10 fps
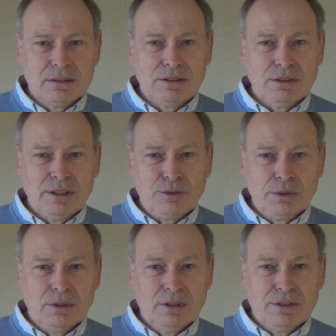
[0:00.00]
you're going
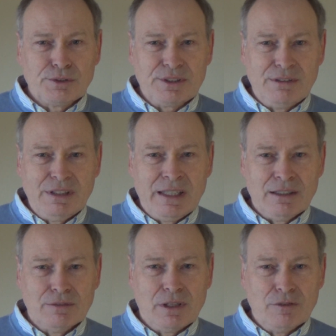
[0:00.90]
to on the receiving end
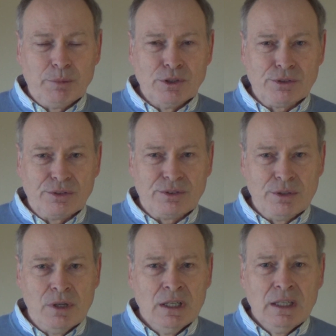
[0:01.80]
of punches
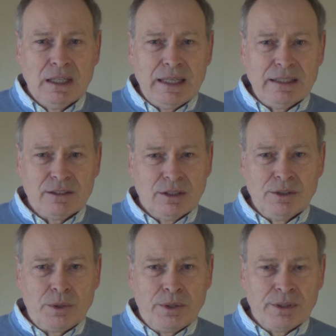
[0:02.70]
too, and it's going
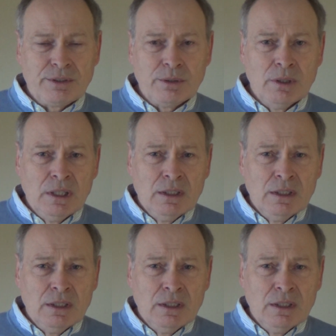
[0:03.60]
to hurt you.